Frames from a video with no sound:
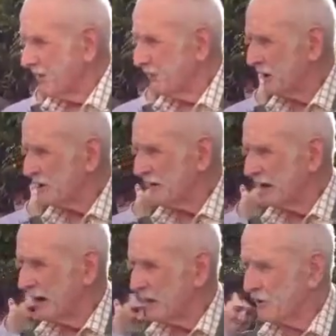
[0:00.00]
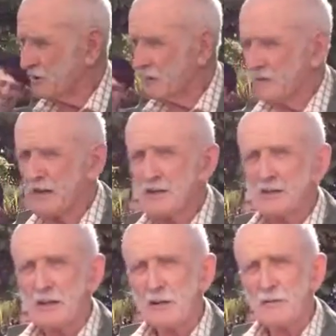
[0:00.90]
But I thought I'd
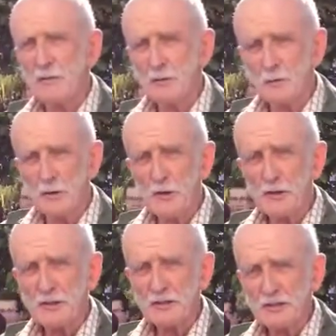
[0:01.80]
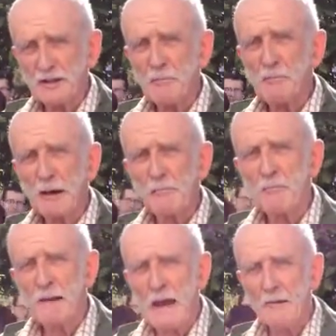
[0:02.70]
say a few words about
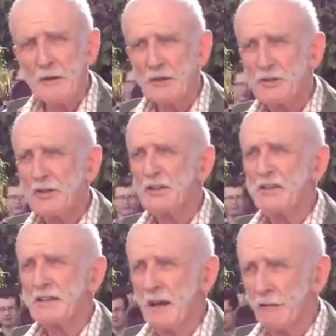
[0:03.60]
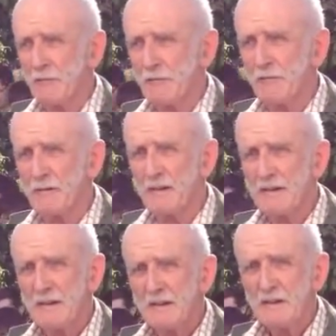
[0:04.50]
marriage itself,
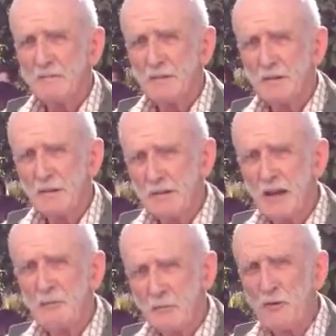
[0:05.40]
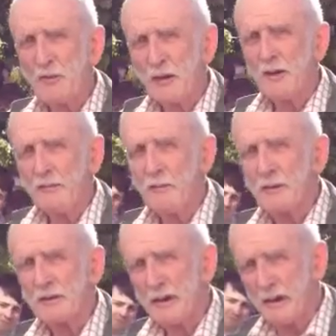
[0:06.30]
because I'm with the
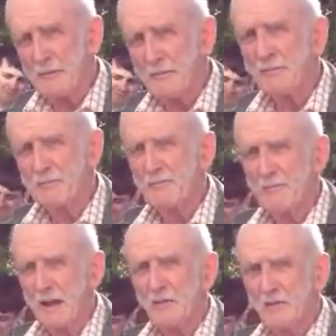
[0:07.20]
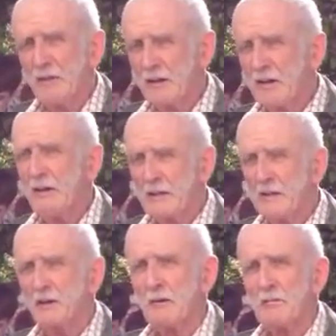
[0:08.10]
government. I'm very
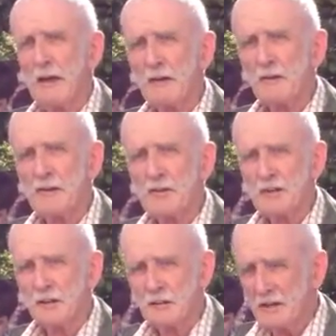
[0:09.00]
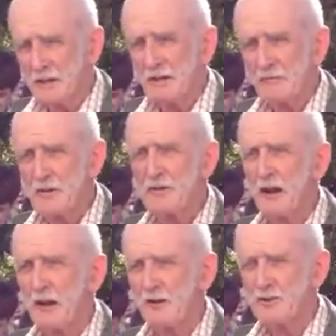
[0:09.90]
keen on marriage. I think every
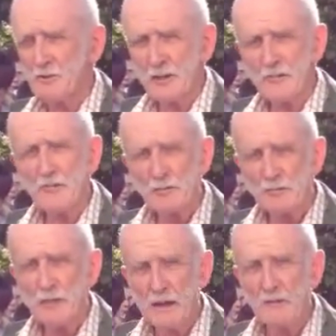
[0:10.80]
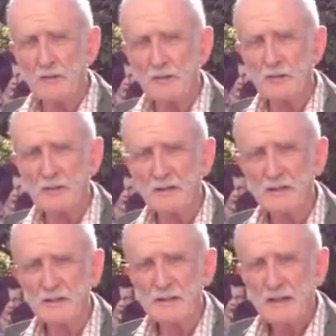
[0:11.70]
child should have two parents.
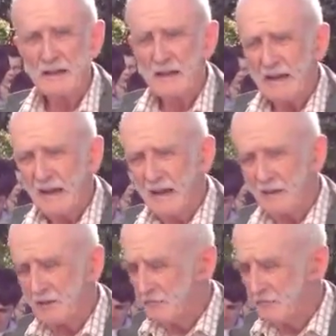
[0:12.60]
And